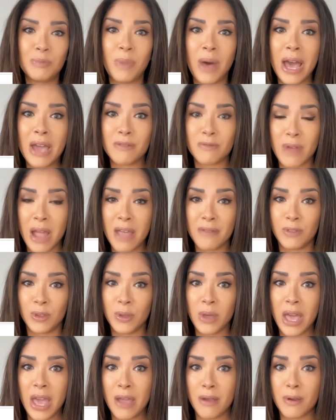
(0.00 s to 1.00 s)
by
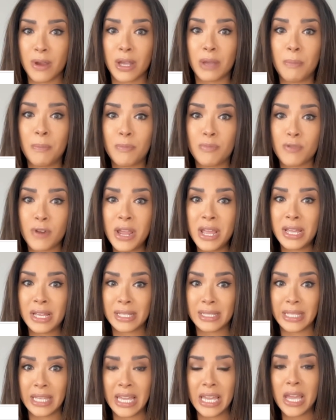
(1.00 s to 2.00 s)
rival Eric
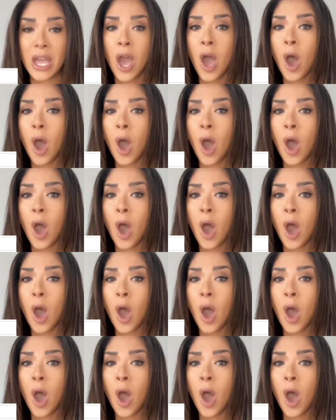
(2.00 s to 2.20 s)
Brakey,